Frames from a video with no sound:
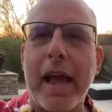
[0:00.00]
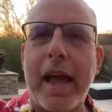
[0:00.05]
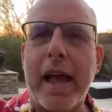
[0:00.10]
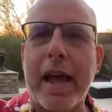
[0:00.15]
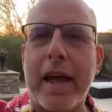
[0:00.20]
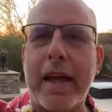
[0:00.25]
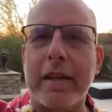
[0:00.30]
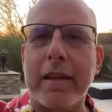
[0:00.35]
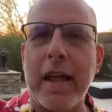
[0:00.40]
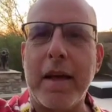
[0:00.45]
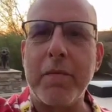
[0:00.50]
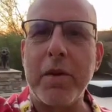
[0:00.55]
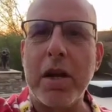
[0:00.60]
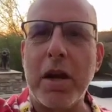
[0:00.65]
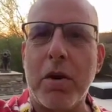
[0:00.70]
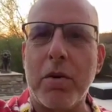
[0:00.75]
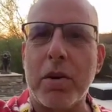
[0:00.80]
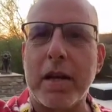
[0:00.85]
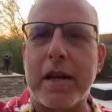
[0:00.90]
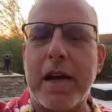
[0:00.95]
And let me
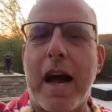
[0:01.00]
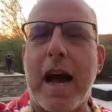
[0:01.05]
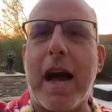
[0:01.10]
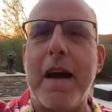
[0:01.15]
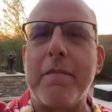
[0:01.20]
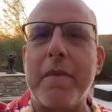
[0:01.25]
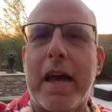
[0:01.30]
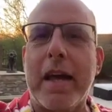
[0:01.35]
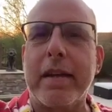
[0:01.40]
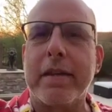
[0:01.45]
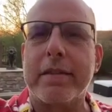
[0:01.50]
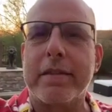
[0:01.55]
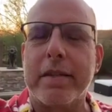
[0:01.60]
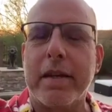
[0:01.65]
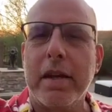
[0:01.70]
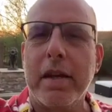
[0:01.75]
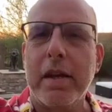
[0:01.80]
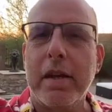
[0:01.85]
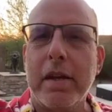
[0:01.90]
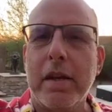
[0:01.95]
know in a comment
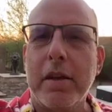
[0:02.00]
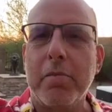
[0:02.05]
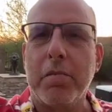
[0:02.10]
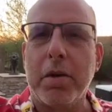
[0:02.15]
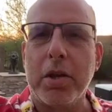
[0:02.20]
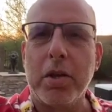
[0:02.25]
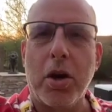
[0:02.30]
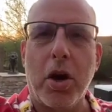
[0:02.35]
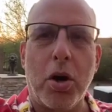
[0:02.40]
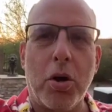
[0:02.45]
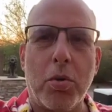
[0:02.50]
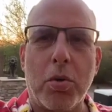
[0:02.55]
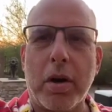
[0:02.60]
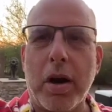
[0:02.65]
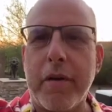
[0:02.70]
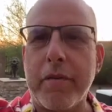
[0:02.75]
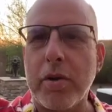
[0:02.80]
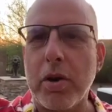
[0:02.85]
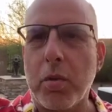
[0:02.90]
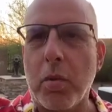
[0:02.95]
below,
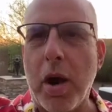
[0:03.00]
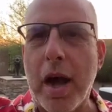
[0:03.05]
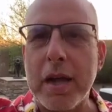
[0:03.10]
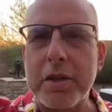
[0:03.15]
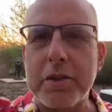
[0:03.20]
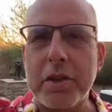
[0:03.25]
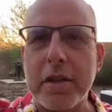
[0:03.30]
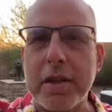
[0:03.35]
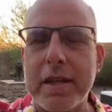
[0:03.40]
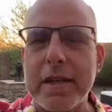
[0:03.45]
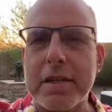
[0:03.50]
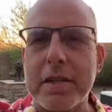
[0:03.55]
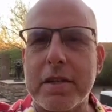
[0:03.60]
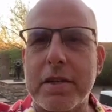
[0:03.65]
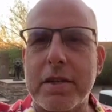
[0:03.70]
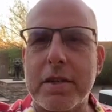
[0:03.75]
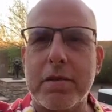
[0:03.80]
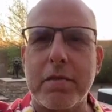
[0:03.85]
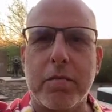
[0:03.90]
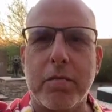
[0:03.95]
wherever you're watching
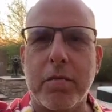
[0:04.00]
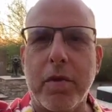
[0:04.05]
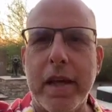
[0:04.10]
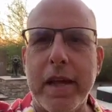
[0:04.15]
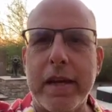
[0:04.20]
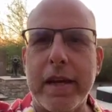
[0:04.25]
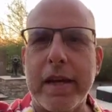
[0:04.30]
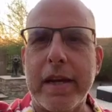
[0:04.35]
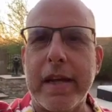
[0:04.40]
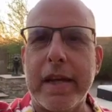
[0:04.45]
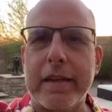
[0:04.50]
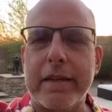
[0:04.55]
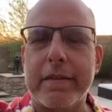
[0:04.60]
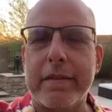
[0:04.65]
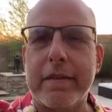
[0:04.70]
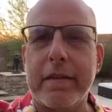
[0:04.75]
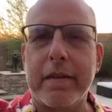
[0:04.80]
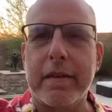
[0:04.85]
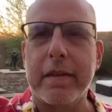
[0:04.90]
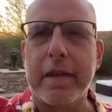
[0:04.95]
this, reading
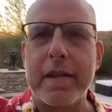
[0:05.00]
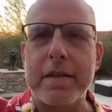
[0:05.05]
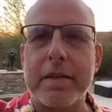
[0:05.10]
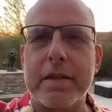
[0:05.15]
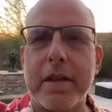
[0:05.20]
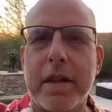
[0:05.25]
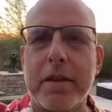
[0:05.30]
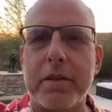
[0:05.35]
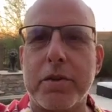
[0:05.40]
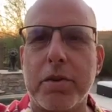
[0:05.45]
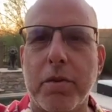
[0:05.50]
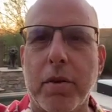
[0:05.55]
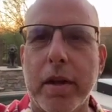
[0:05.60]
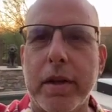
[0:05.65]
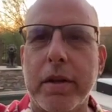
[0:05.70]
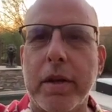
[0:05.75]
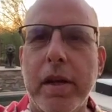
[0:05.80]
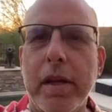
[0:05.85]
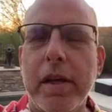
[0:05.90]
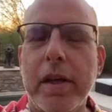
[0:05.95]
it, listening to
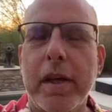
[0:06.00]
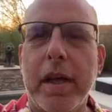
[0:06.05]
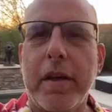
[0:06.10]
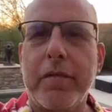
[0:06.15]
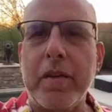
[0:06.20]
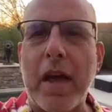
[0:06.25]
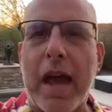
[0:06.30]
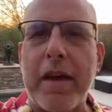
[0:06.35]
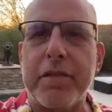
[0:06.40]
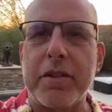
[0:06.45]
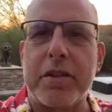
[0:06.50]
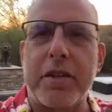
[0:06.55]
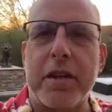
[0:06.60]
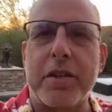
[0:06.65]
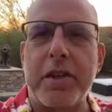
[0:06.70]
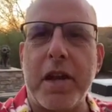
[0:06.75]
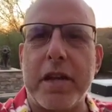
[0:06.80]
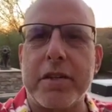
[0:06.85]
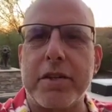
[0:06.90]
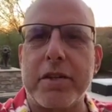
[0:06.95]
it, if you have a
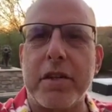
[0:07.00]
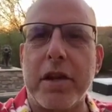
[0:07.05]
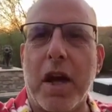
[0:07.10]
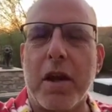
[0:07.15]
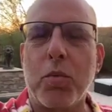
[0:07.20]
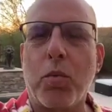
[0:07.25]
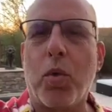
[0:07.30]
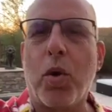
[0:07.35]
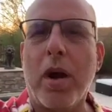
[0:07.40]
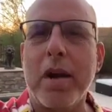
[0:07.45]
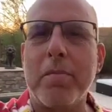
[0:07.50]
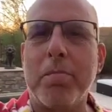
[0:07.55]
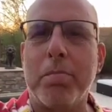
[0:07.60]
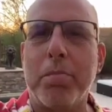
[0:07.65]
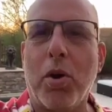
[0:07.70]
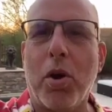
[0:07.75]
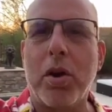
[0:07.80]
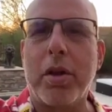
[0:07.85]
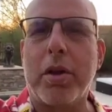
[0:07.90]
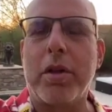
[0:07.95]
suggestion on what
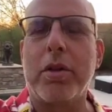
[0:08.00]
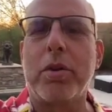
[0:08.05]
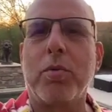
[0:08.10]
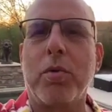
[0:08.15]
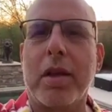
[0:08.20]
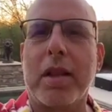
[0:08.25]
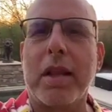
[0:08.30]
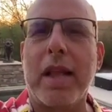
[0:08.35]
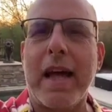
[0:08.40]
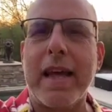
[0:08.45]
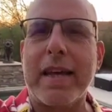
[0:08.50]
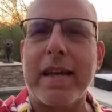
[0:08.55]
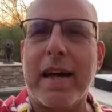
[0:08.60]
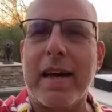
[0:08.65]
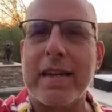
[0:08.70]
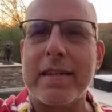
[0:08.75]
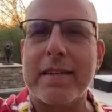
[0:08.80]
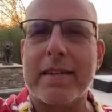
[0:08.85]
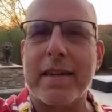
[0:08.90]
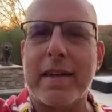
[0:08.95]
book you would like
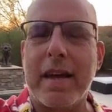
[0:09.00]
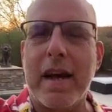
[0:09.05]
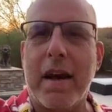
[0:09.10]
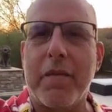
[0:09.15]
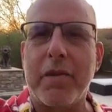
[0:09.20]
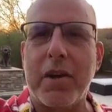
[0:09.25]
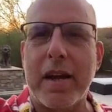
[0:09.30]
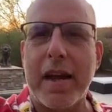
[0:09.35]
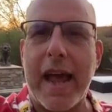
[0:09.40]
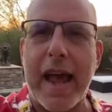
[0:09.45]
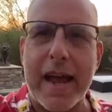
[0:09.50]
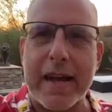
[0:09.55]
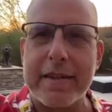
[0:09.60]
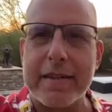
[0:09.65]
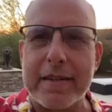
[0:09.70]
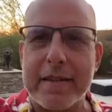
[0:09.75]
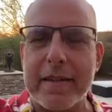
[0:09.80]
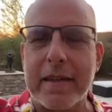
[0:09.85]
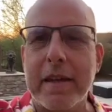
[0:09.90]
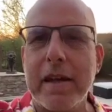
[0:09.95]
us to cover
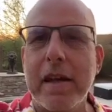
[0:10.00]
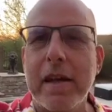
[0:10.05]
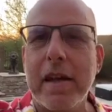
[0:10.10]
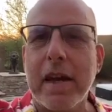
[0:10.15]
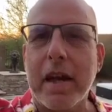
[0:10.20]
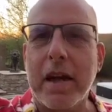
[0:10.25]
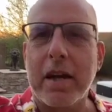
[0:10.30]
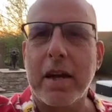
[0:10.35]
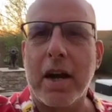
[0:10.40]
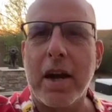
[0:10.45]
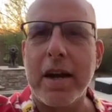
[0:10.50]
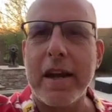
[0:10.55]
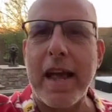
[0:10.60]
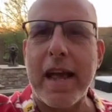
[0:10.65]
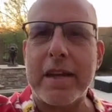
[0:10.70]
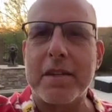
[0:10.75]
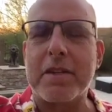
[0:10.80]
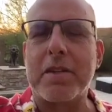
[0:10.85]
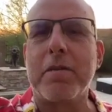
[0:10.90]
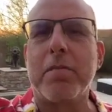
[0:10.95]
next in our
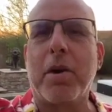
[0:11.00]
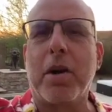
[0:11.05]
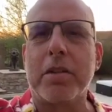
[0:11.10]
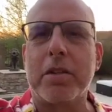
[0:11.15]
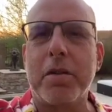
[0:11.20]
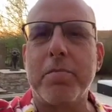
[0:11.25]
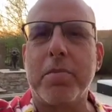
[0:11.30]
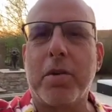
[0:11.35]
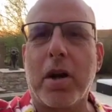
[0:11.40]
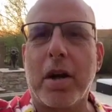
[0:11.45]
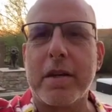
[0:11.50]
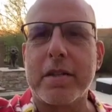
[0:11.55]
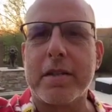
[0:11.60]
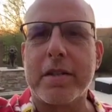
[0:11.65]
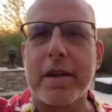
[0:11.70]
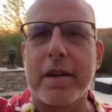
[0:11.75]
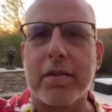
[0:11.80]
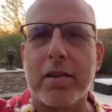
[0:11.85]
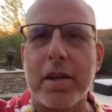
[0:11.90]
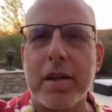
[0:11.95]
next multi-part
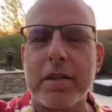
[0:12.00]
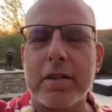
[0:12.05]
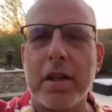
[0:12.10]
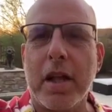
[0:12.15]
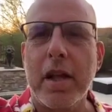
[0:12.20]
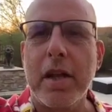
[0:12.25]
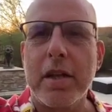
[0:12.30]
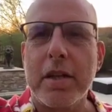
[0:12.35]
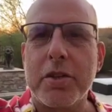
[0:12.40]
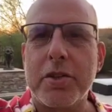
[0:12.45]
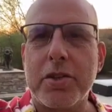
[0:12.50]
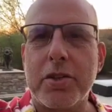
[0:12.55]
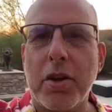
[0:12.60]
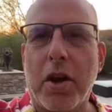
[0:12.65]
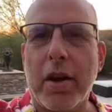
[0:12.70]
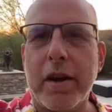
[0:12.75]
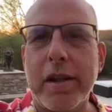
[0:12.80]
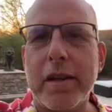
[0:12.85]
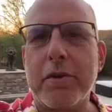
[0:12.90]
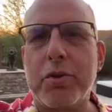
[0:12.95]
series,
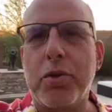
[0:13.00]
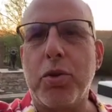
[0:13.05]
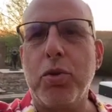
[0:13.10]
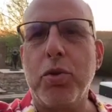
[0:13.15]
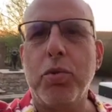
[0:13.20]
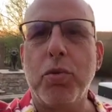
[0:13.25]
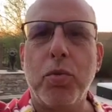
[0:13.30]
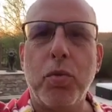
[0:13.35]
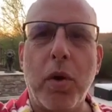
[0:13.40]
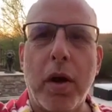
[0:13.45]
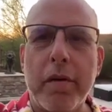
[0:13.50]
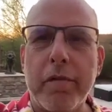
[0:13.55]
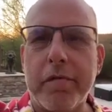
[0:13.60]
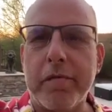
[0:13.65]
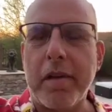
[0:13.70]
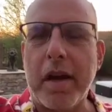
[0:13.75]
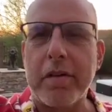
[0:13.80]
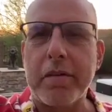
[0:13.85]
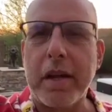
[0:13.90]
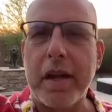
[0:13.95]
starting two
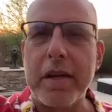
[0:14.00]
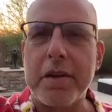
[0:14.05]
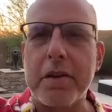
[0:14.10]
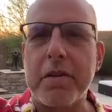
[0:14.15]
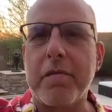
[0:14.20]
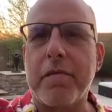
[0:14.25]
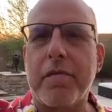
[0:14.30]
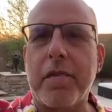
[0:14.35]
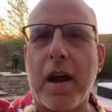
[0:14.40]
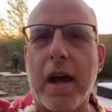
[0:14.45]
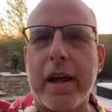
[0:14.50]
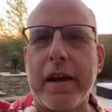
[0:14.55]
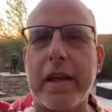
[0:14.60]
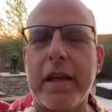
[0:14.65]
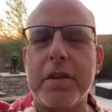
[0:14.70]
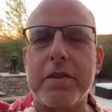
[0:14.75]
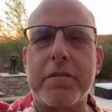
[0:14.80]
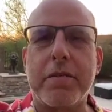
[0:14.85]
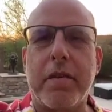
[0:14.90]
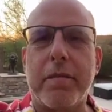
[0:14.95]
Foundation
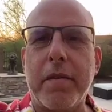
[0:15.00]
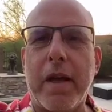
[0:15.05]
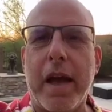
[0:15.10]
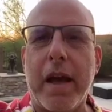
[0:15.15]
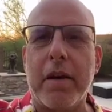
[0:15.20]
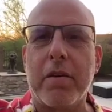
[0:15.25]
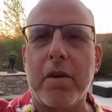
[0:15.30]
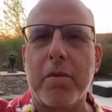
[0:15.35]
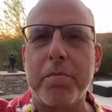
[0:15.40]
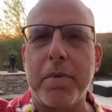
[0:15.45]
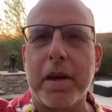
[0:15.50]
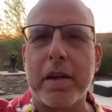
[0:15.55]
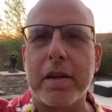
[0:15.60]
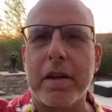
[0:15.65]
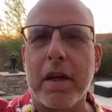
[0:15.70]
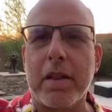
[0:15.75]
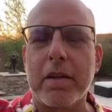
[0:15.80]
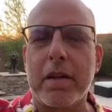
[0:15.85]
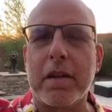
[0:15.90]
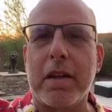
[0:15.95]
Fridays from now. I'll pick
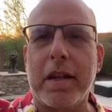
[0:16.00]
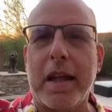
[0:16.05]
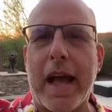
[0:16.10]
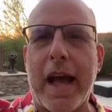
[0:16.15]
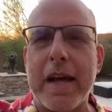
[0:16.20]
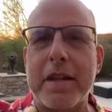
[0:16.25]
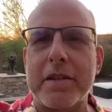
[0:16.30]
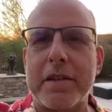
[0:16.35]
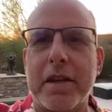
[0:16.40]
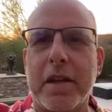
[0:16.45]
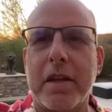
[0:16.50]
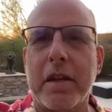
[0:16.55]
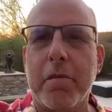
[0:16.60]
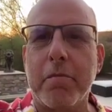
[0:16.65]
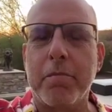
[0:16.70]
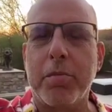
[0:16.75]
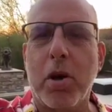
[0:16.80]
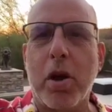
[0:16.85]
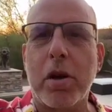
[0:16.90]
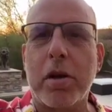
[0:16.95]
another classic
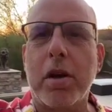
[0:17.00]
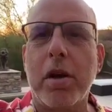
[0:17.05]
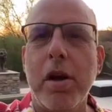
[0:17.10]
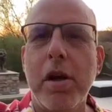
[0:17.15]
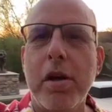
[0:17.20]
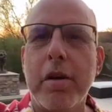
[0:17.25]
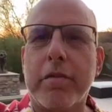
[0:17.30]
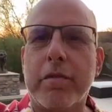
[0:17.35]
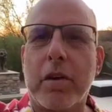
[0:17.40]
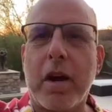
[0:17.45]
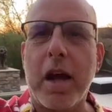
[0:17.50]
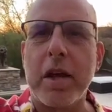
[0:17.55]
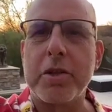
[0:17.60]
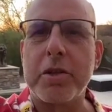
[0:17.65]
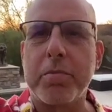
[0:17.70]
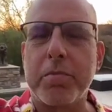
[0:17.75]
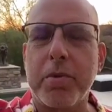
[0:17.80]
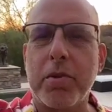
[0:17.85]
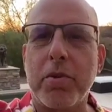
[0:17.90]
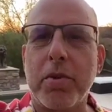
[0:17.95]
book for
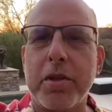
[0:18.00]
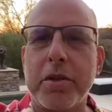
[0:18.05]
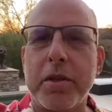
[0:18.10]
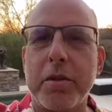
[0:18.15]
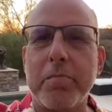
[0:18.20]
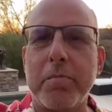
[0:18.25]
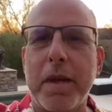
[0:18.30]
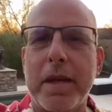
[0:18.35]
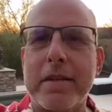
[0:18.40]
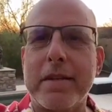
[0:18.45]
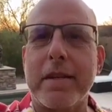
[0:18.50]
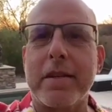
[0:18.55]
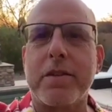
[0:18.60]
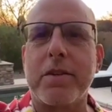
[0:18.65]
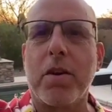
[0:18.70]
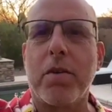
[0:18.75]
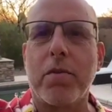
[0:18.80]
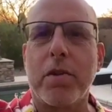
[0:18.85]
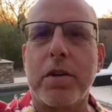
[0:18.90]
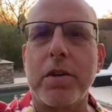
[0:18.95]
entrepreneurs and
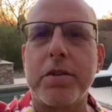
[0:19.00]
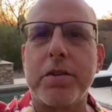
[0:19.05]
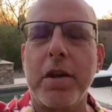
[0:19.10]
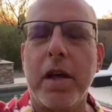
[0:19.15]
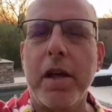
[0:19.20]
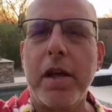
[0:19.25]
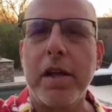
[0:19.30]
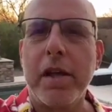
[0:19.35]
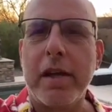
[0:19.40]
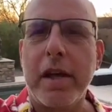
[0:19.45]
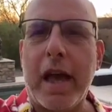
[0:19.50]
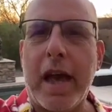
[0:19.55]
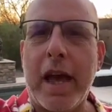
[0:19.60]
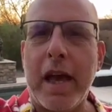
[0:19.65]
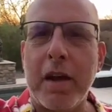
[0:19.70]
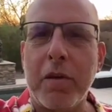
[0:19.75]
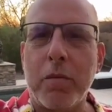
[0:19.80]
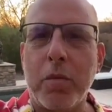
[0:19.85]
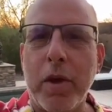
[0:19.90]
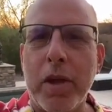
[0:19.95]
business owners
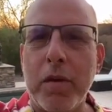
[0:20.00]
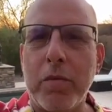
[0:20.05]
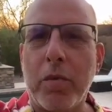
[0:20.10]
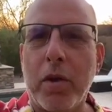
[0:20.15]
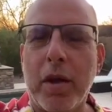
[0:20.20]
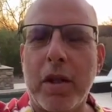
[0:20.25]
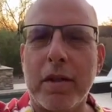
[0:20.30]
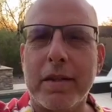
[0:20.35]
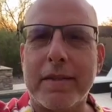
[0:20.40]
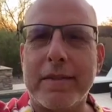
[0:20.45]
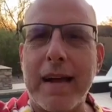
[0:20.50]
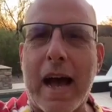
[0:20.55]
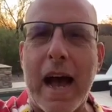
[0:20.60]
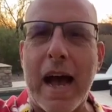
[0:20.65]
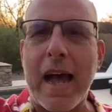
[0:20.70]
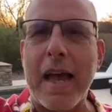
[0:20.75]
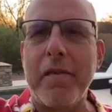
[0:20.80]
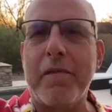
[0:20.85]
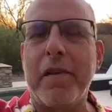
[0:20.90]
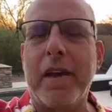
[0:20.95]
and we will
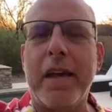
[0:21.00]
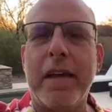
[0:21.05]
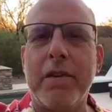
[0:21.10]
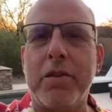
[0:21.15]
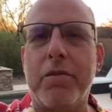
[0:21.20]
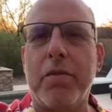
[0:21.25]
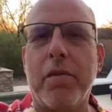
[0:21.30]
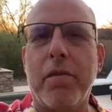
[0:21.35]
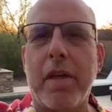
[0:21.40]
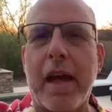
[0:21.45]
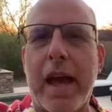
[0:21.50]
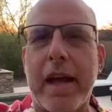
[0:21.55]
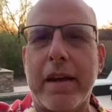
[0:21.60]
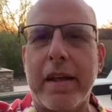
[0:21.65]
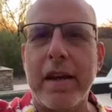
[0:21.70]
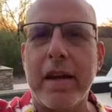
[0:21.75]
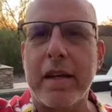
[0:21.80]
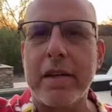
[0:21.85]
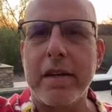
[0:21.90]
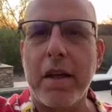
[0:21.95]
dive into that
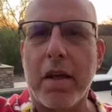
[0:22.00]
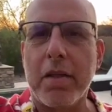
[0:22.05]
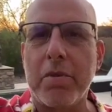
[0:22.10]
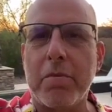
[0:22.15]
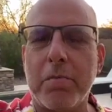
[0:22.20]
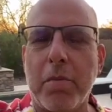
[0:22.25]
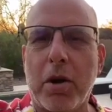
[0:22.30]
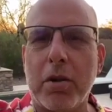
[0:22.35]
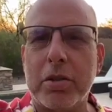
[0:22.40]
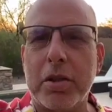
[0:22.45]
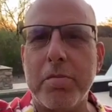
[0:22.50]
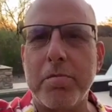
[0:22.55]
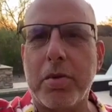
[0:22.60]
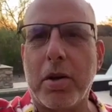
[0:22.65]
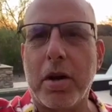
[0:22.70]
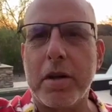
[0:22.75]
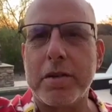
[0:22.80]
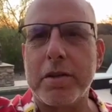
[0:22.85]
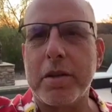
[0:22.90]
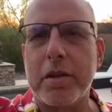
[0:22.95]
in another multi
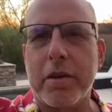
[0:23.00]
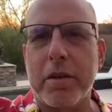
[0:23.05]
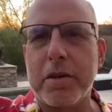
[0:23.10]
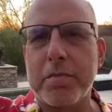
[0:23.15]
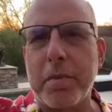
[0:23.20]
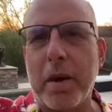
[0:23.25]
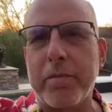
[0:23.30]
part series.